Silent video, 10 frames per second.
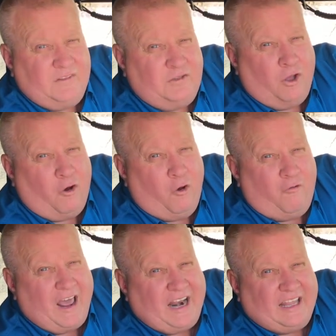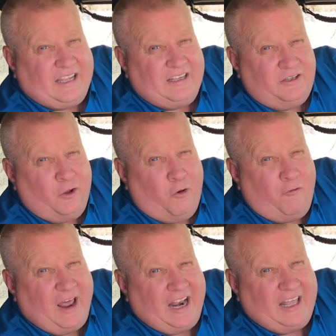no rattling, no
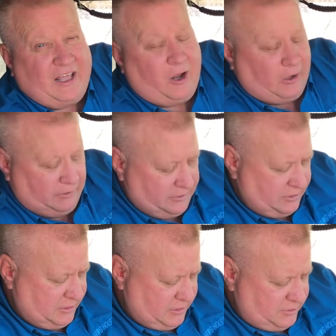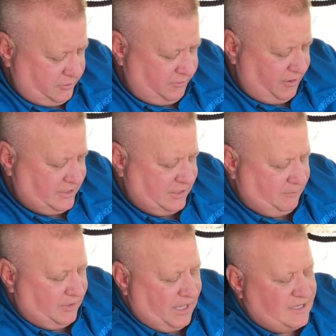rattling at all very
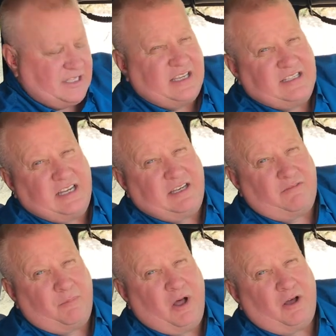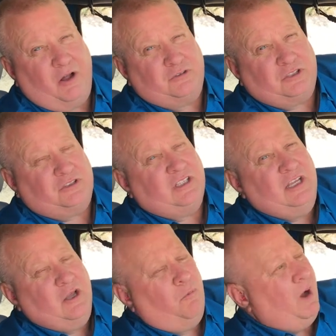simply. That's the Gozenta from HAWG Holsters.
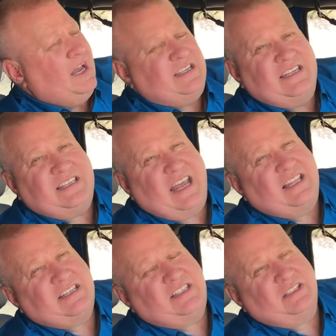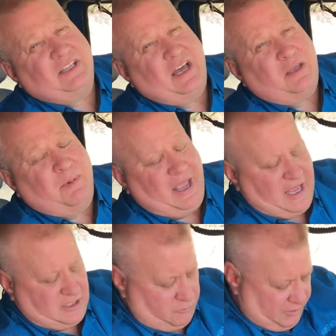Why is it in stainless steel now, you may
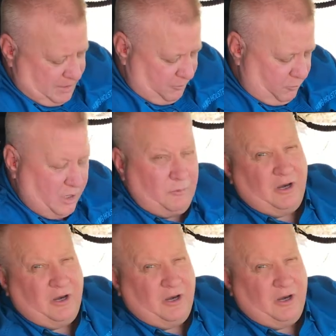ask? Well, number one,